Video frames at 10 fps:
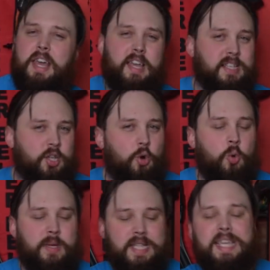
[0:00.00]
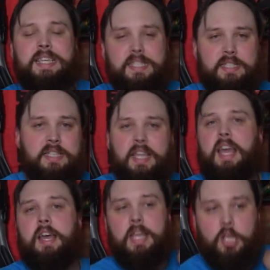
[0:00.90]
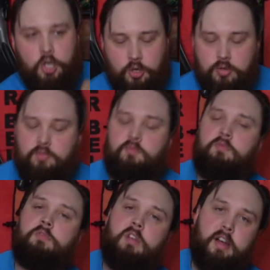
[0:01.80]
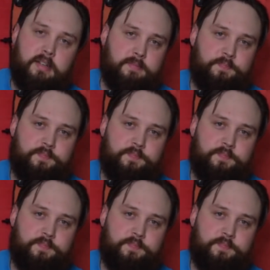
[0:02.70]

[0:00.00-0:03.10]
it's not always the easiest to get a good run.